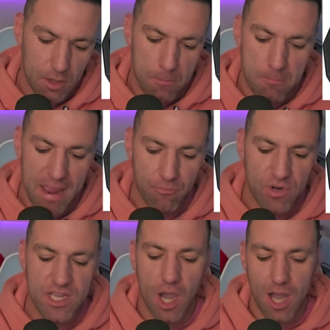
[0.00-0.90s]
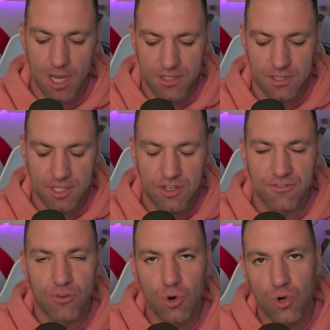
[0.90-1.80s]
memory card
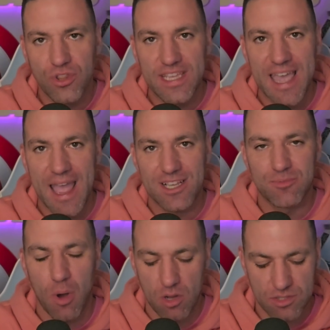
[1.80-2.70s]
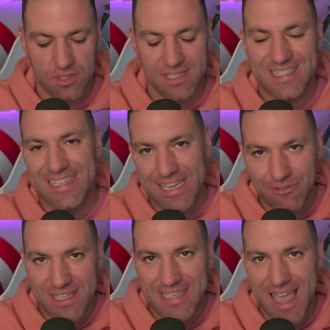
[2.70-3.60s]
for the Xbox
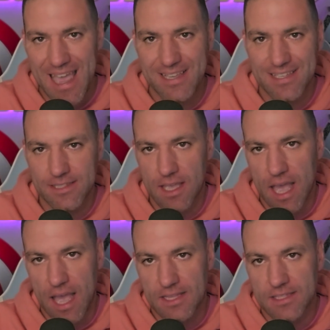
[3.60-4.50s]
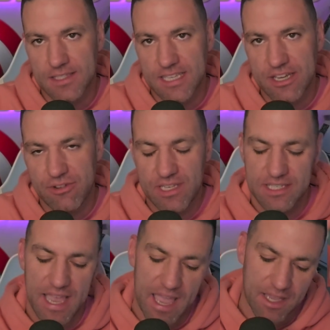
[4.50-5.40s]
Series S and Series
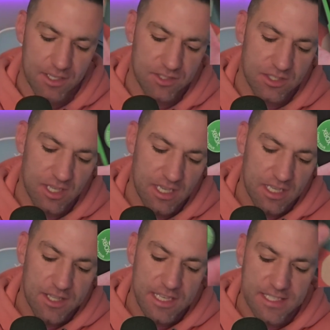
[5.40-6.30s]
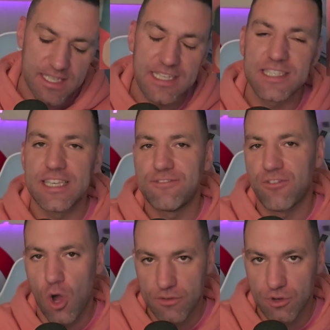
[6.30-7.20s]
X. This is the
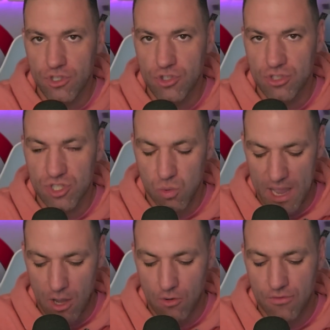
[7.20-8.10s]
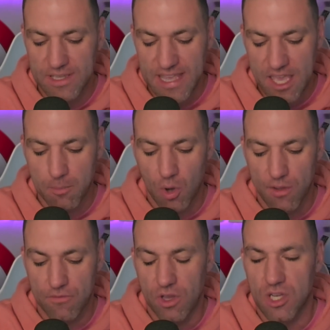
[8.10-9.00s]
512 gigabyte
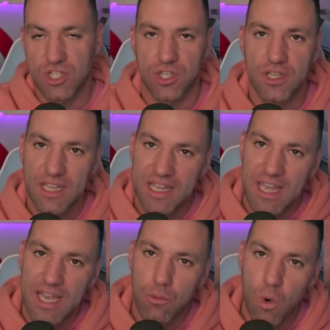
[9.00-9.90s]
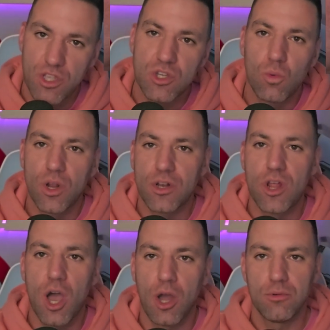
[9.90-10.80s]
version, and what you want to
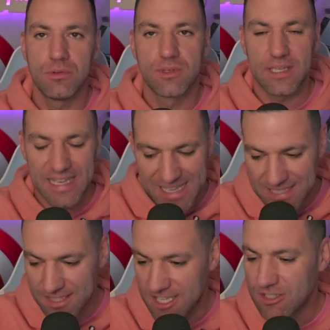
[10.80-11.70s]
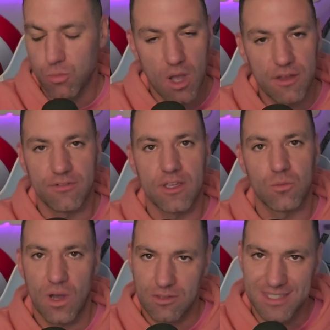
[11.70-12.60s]
know, is this worth it?
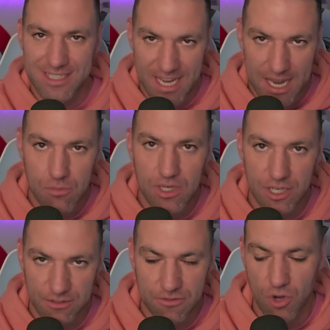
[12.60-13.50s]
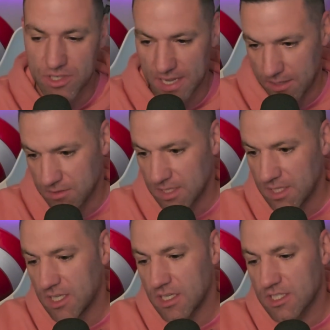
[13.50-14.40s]
Well, today we're going to find out.
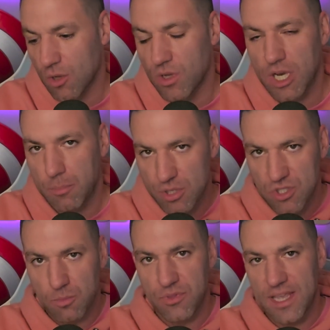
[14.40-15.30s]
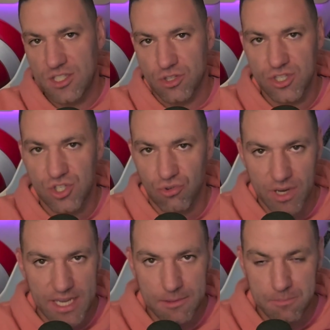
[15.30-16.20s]
So we're going to put some things on your
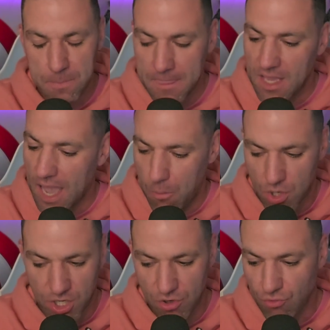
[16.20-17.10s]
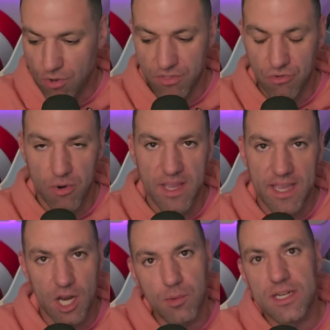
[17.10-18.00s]
screen and we're going to run through it,
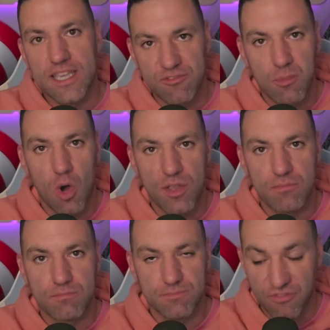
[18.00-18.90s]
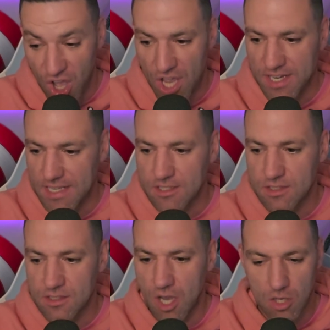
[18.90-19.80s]
and I'm going to give my verdict
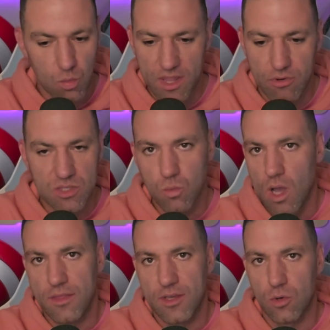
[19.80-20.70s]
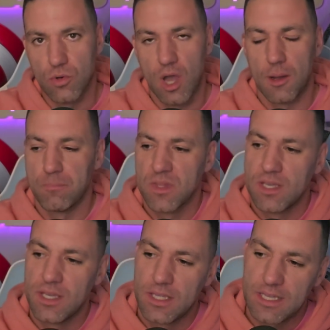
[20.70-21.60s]
on whether it's worth it or not.
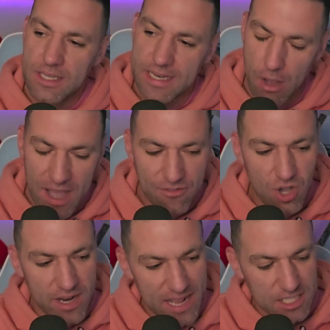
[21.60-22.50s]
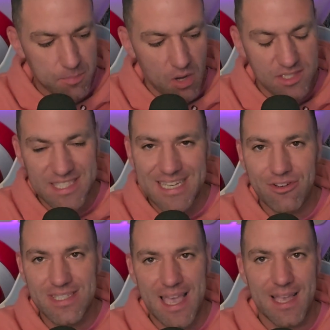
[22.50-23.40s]
Now, I've got an Xbox
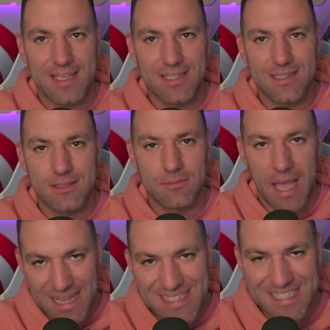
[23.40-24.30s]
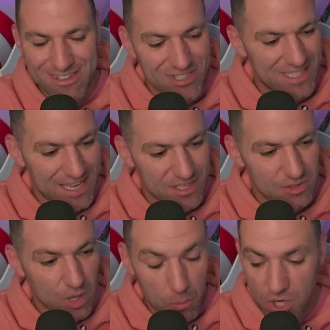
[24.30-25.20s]
Series X and Series S,
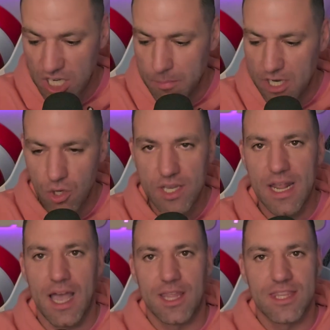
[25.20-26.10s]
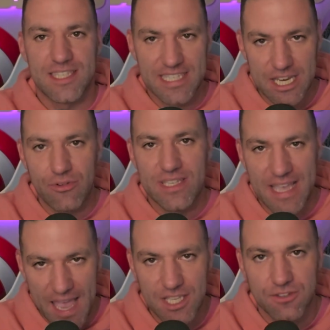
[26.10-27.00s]
and we're going to be looking at the Series
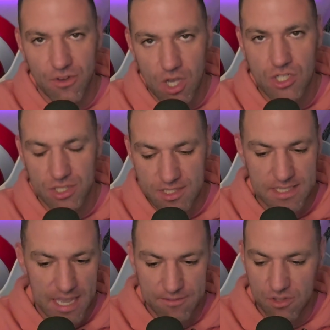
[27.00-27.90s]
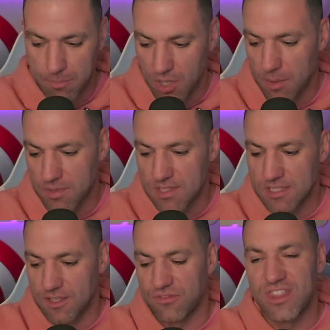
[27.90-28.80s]
S version today for the
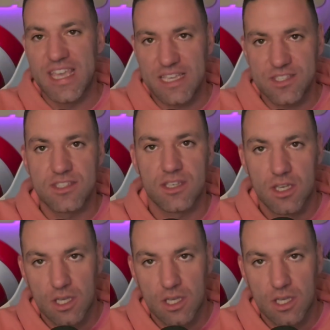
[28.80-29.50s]
purposes of this,